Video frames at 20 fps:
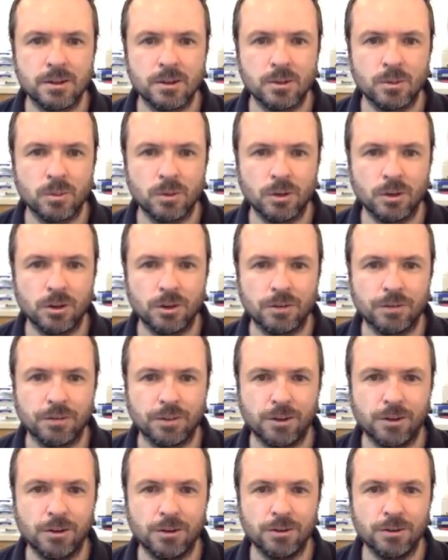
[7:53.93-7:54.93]
working on a
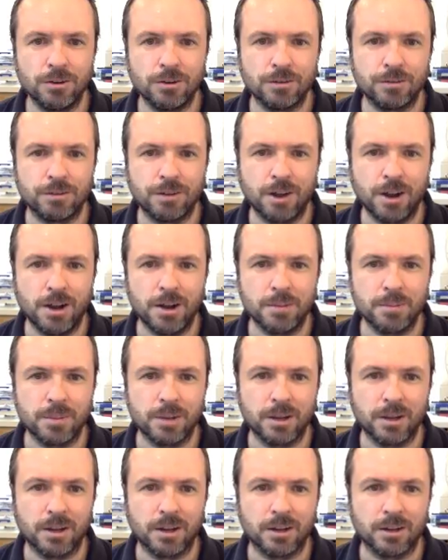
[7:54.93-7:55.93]
phone and a frying
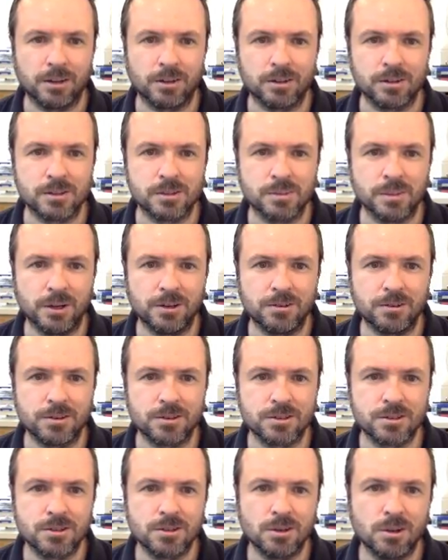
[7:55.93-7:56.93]
pan because the battery has
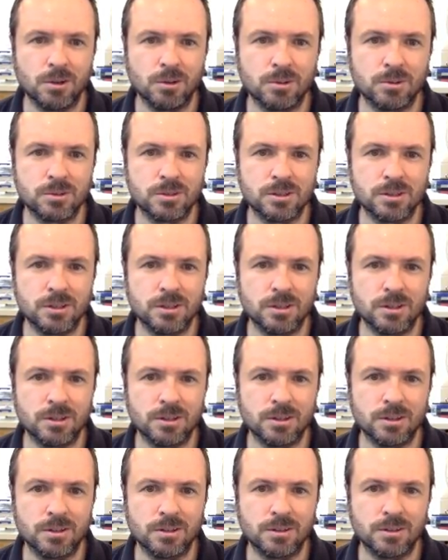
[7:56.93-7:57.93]
2 holes in it.
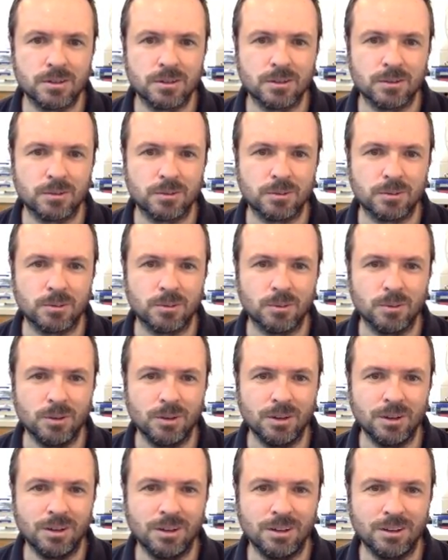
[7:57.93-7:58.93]

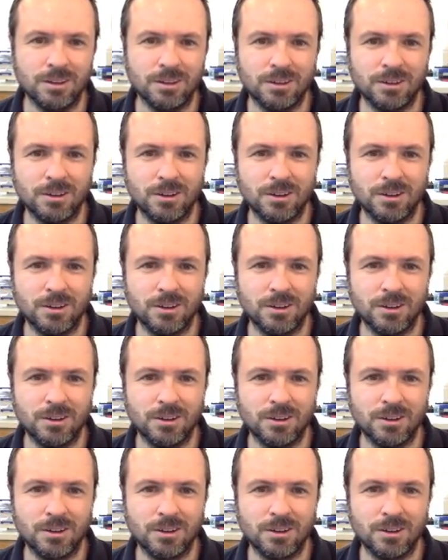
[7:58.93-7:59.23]
Wow!